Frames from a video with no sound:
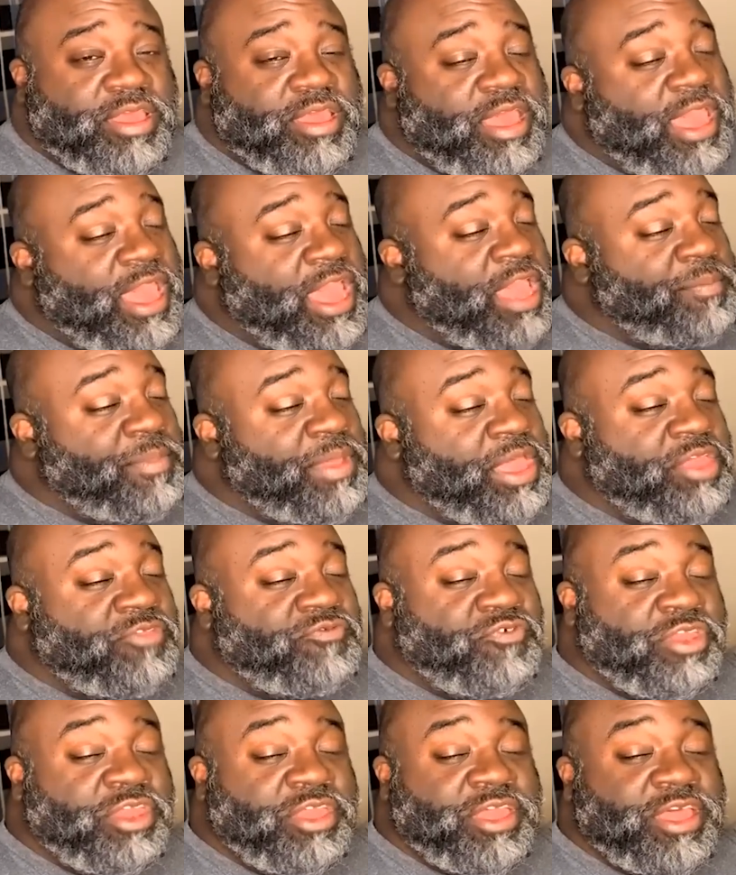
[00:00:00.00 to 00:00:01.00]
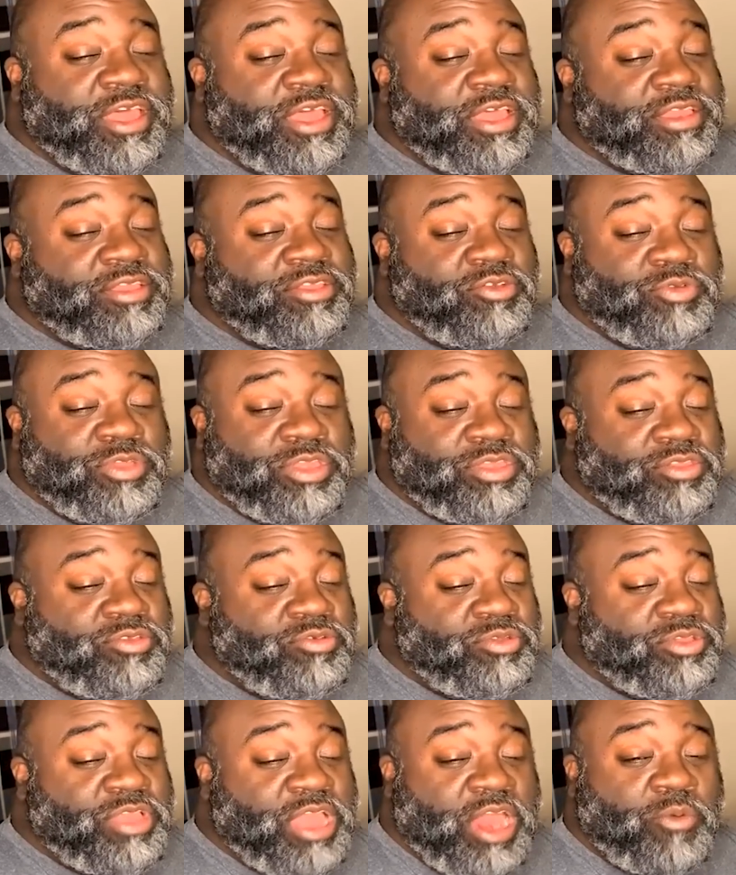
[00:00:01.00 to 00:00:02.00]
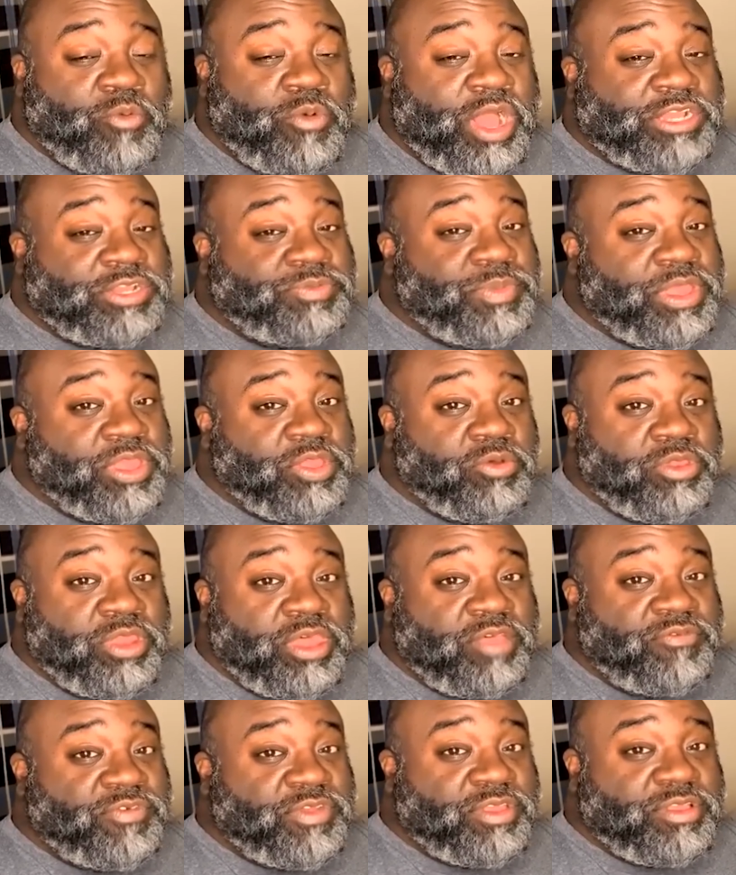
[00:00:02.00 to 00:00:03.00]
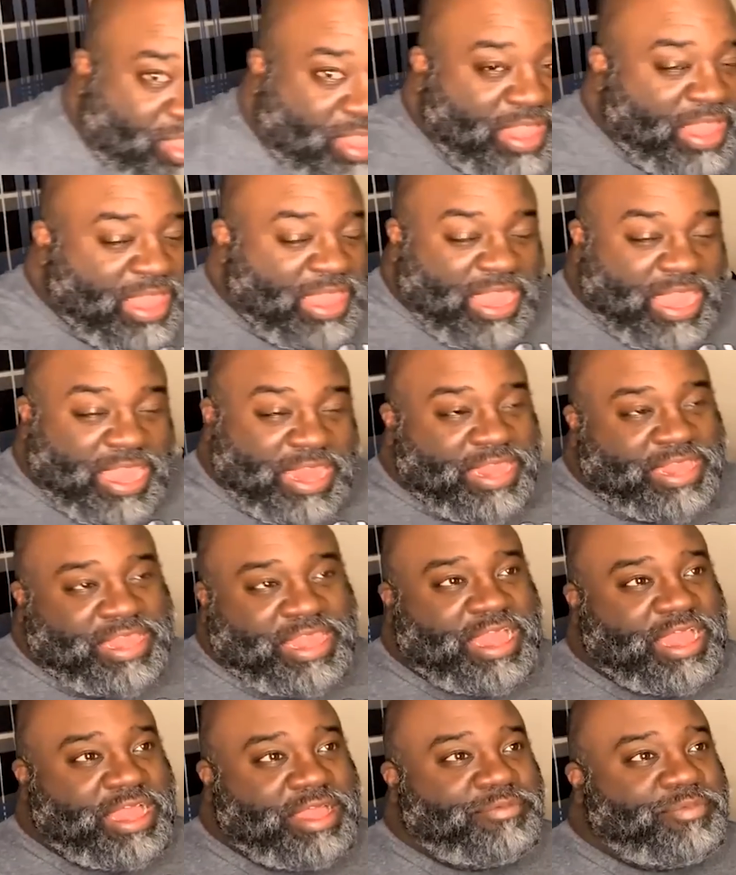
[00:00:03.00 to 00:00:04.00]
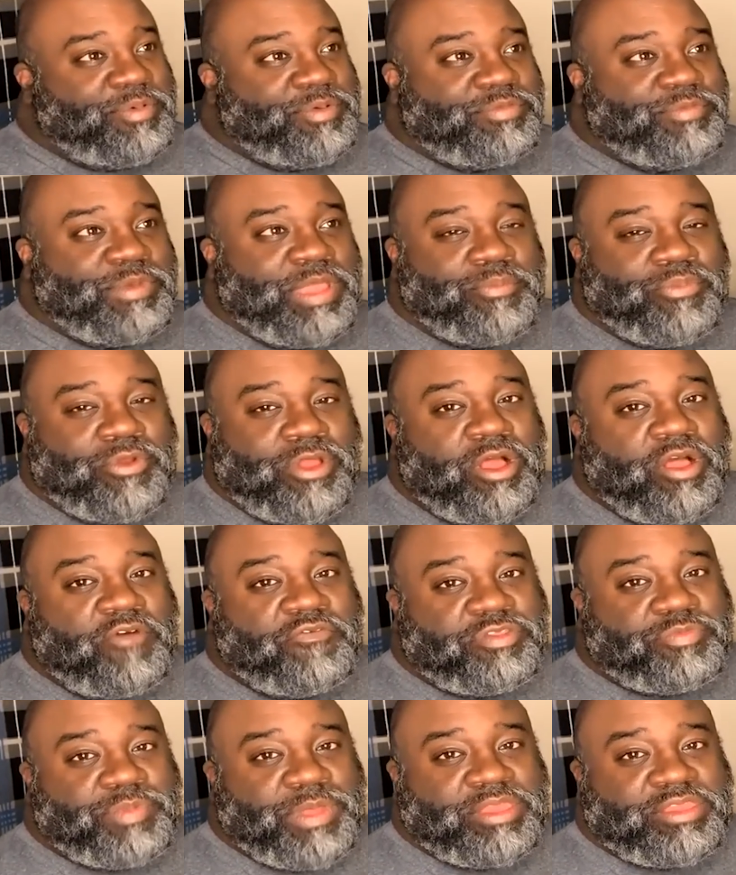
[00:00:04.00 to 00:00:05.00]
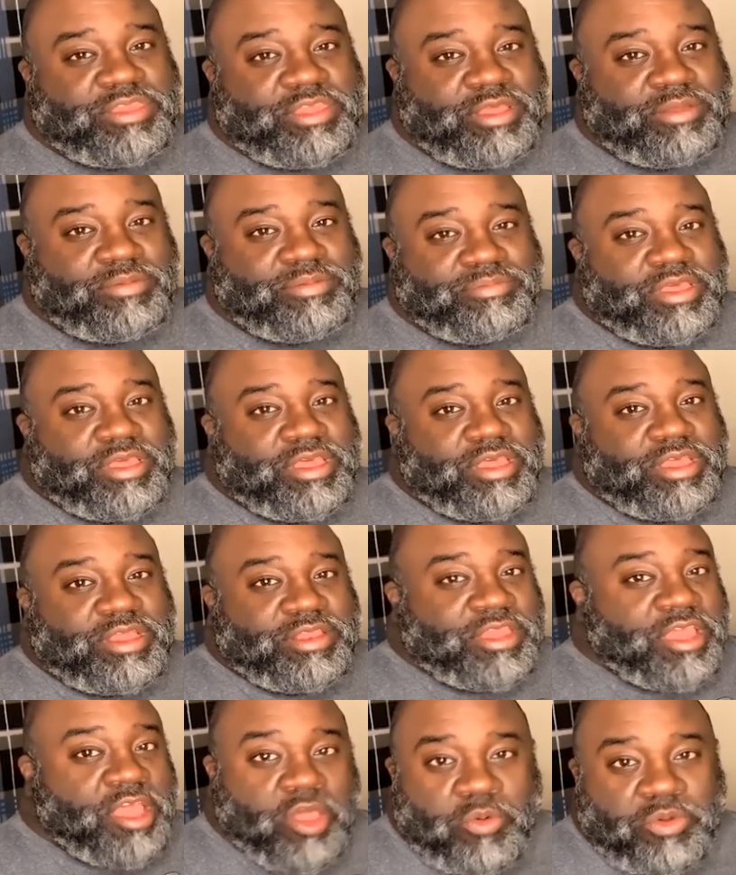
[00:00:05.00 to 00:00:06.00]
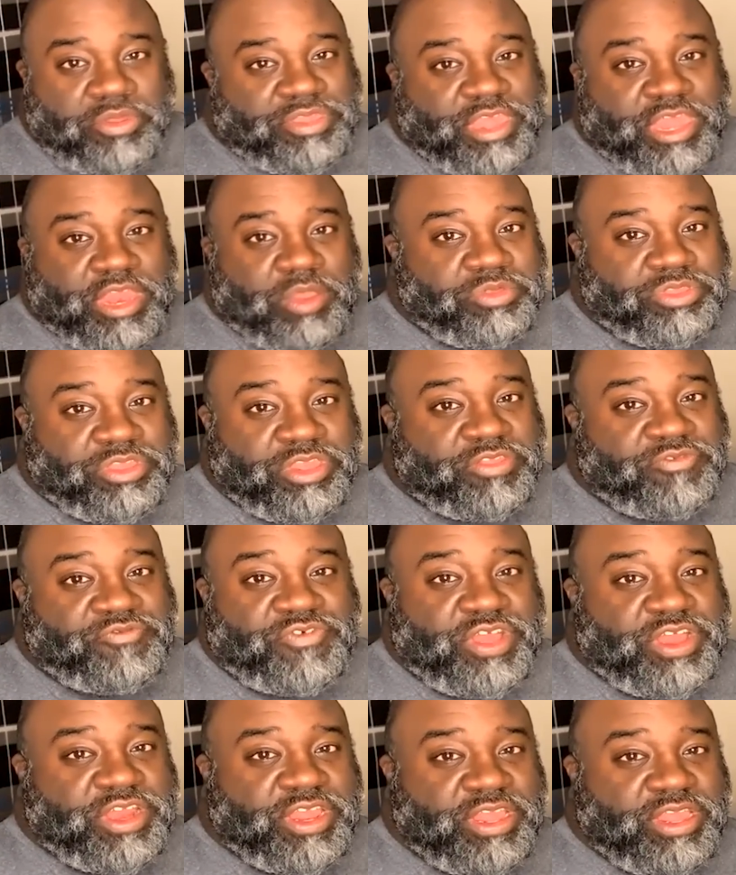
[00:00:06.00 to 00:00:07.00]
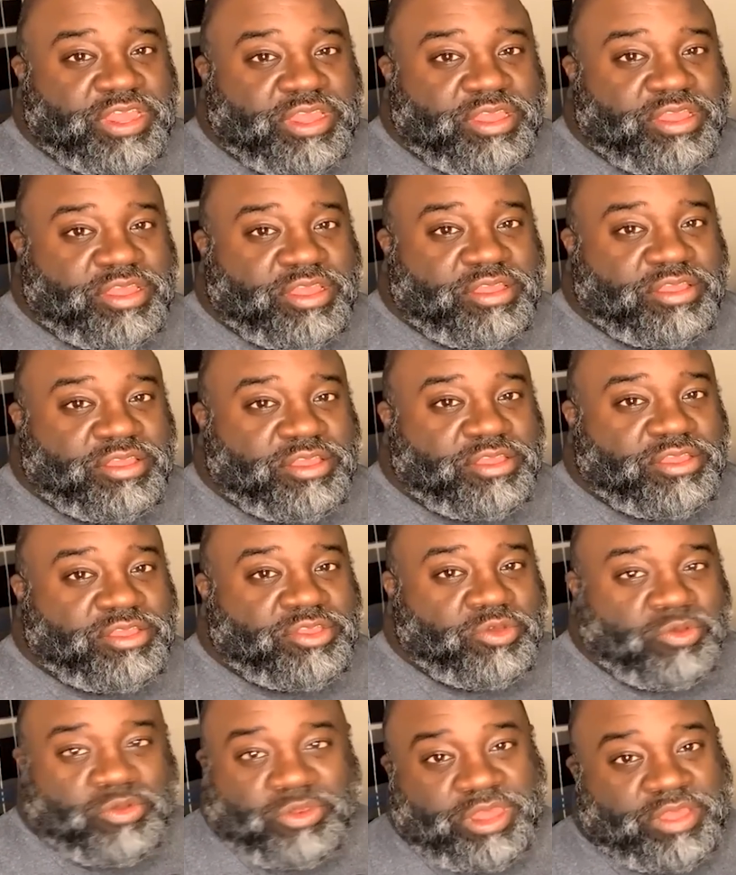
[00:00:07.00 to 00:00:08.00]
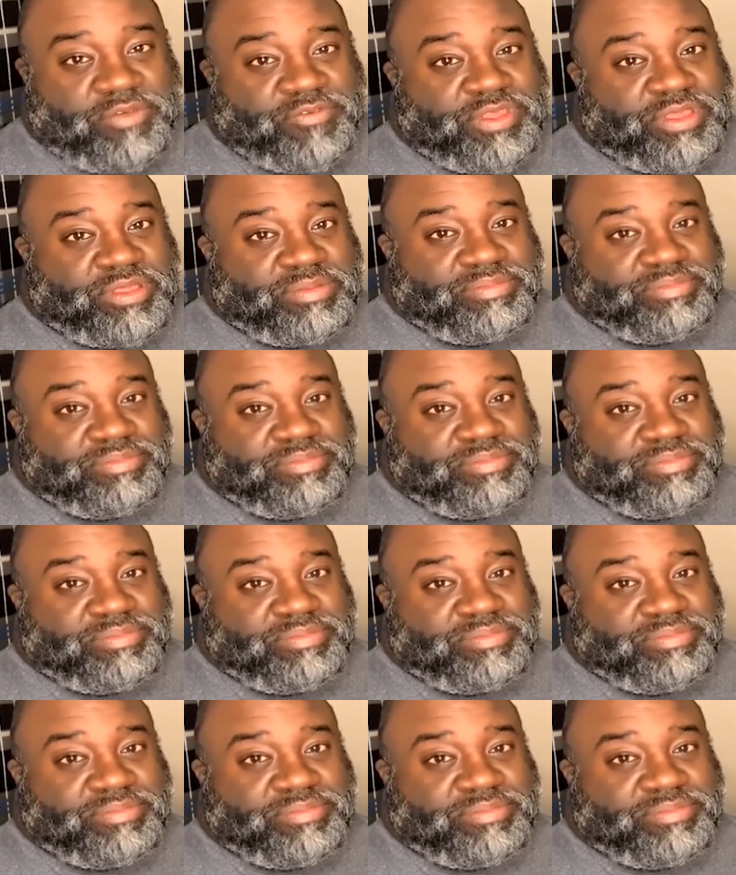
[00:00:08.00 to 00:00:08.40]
Hey, man, it's really good. You got to watch, man. You'll love it. Anytime somebody brought Office Space up, they always said it was just funny. You'll love it.